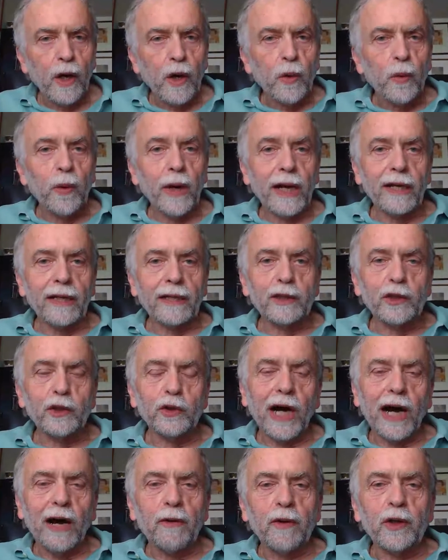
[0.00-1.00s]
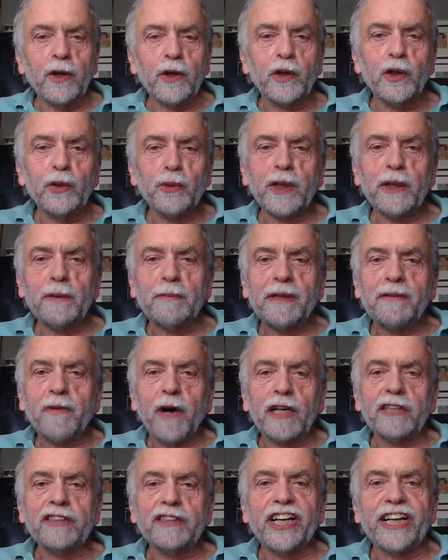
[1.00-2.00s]
Well, you will be
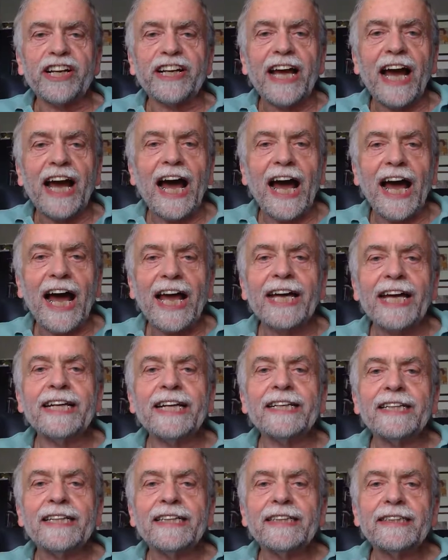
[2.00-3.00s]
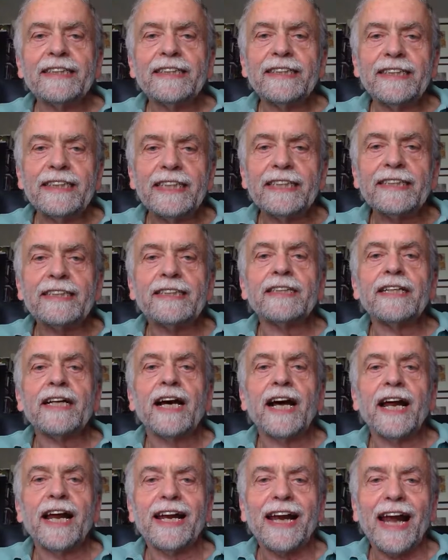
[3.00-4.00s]
wondering, I did
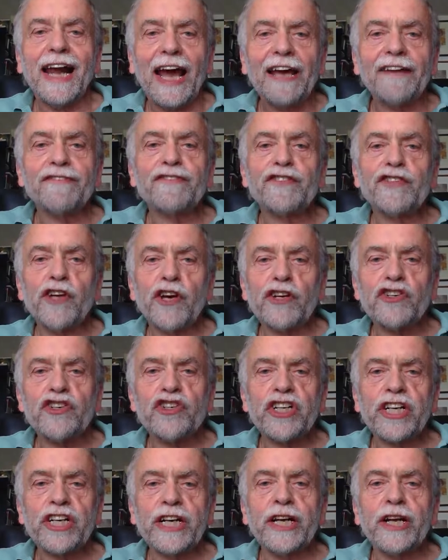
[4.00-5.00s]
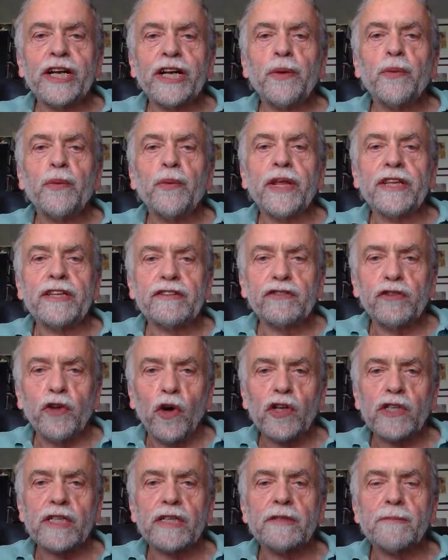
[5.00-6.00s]
a live surgery with
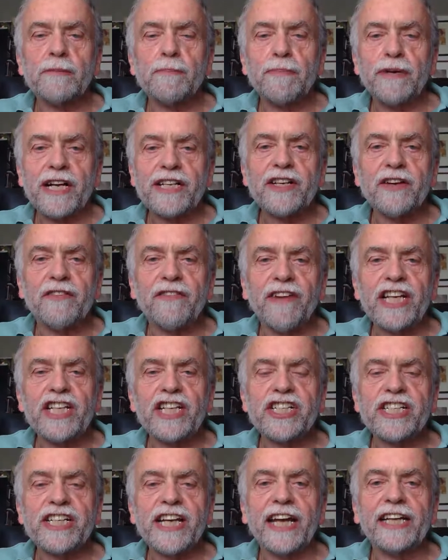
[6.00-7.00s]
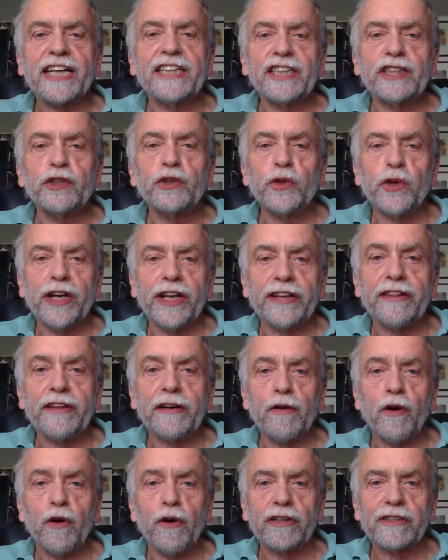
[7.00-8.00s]
dorsal preservation technique during the
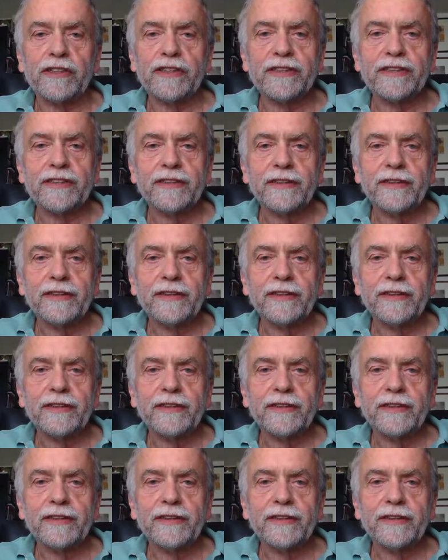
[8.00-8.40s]
course.